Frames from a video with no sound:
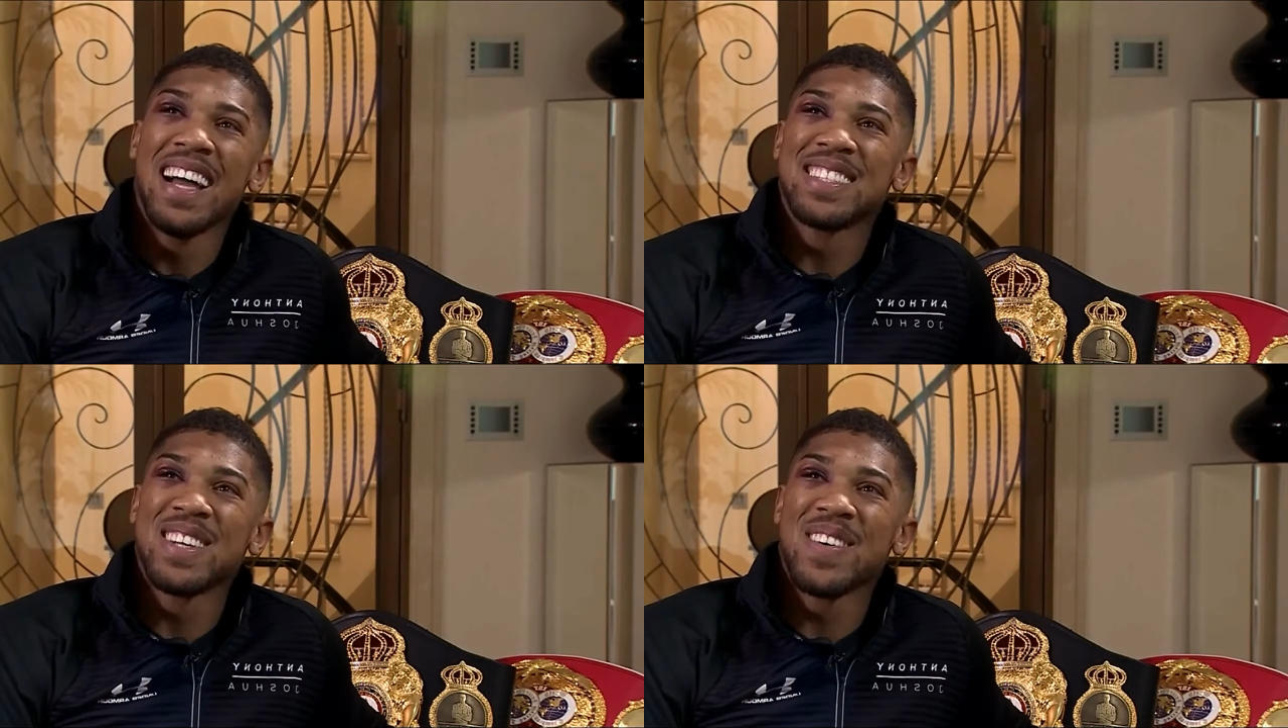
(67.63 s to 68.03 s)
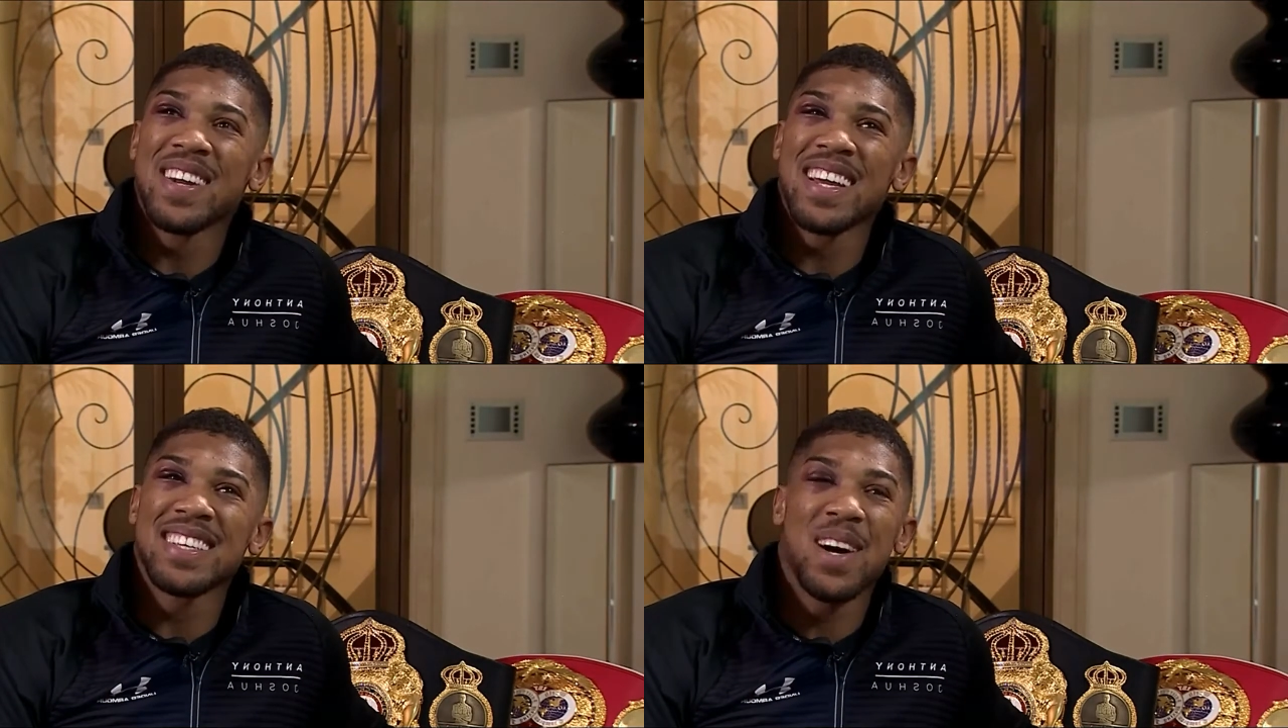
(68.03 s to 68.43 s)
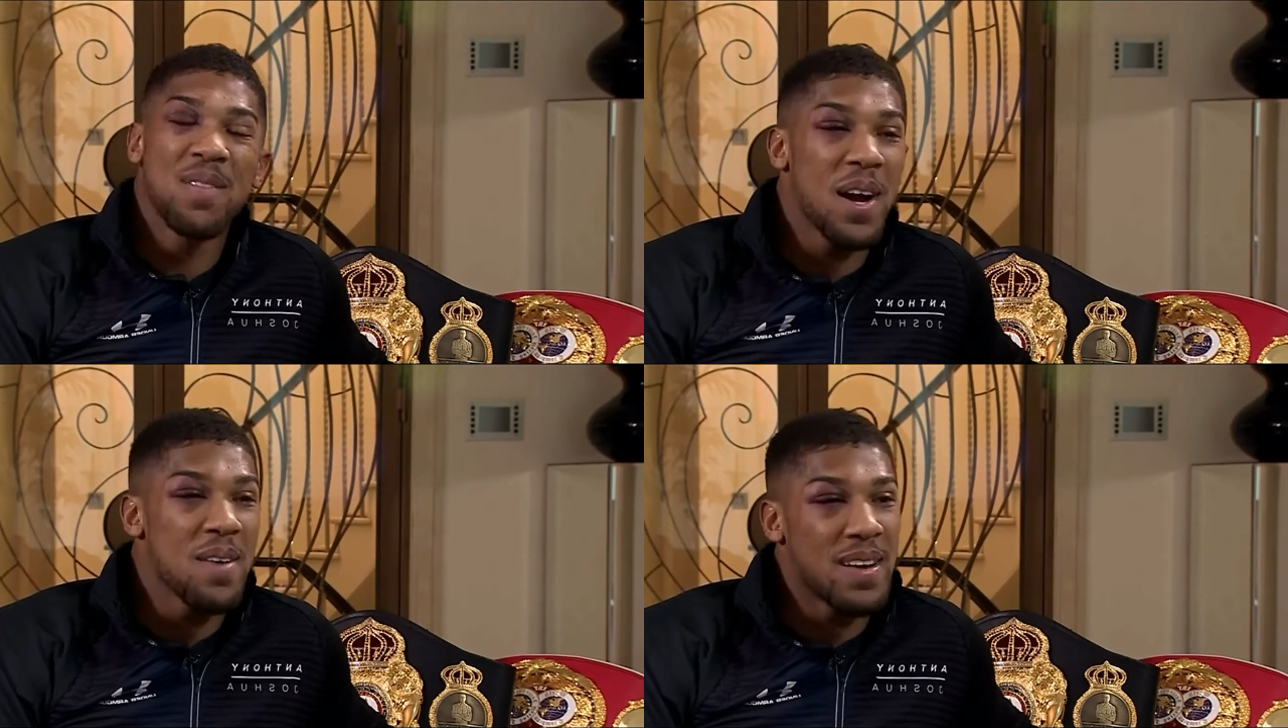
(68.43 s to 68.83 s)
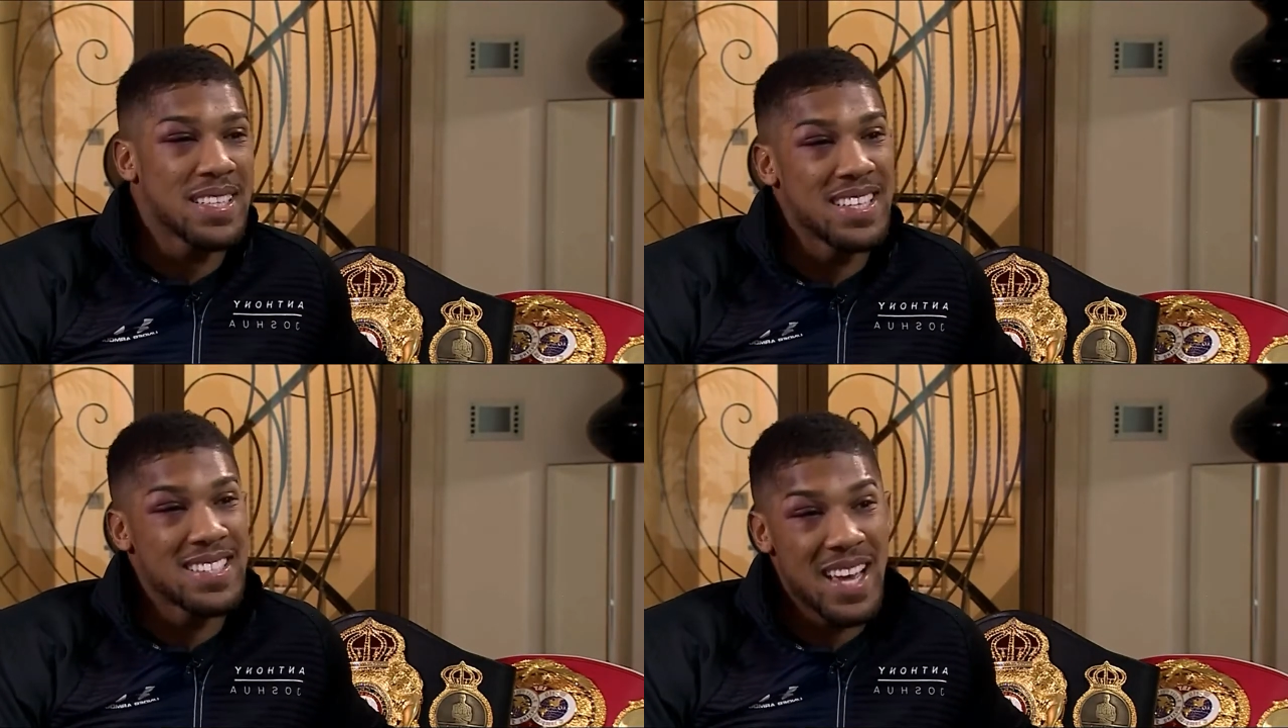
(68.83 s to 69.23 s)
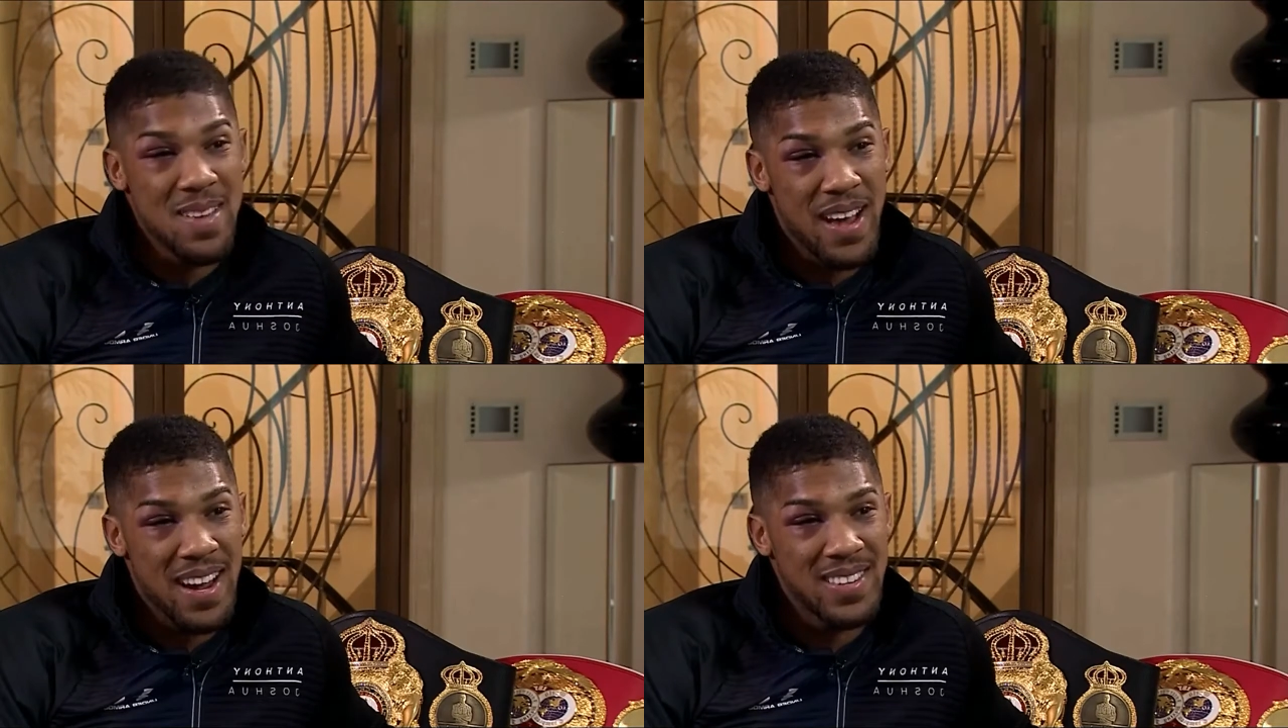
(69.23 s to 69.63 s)
Do you know what it is? I'm going back to the same
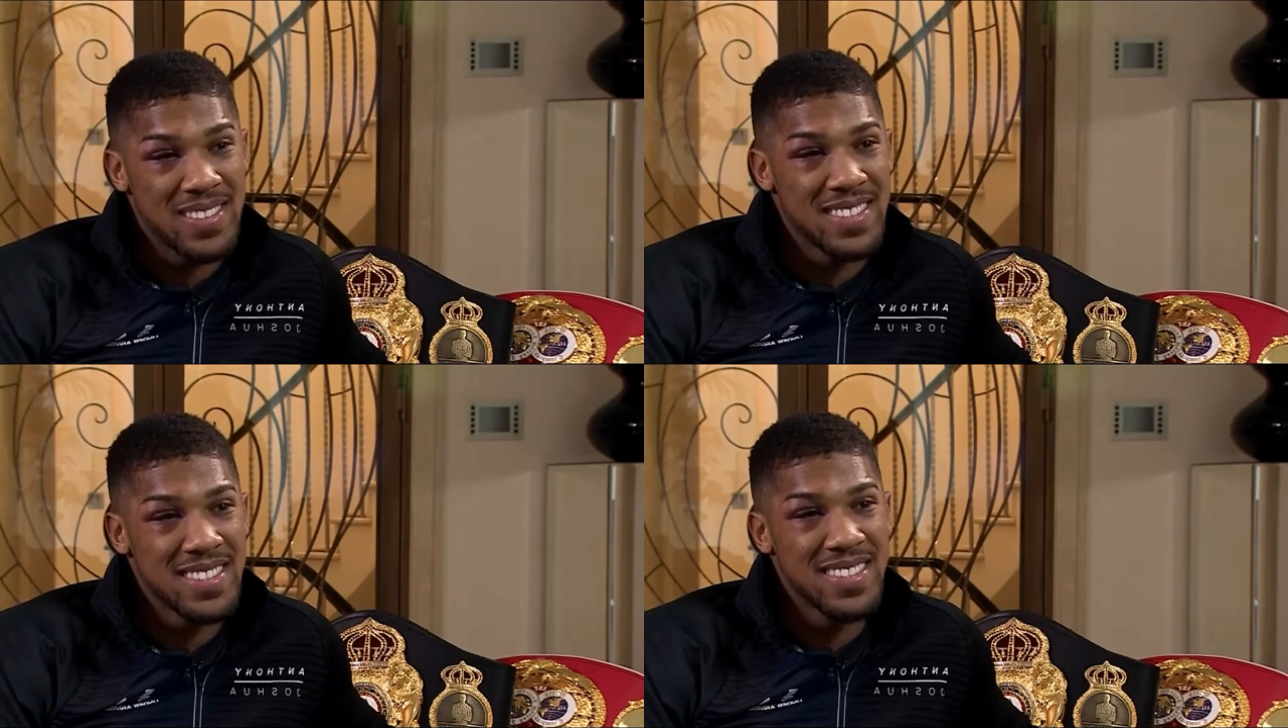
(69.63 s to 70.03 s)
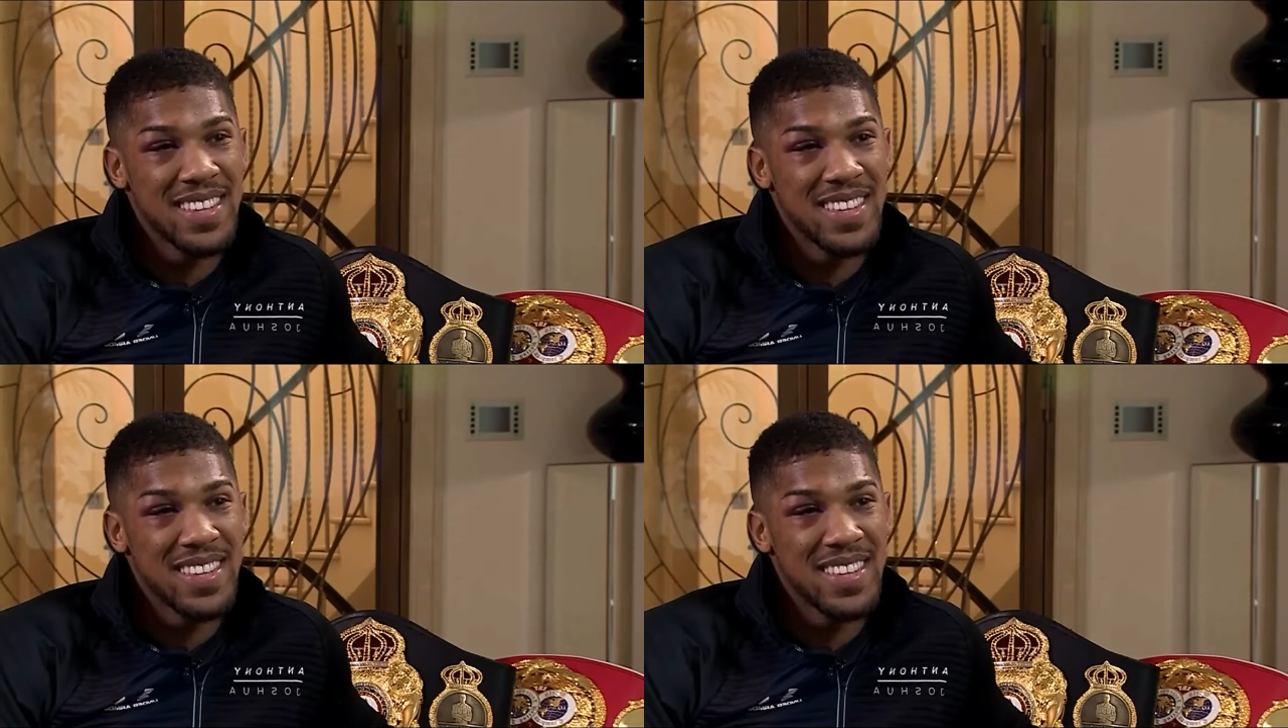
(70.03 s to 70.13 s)
house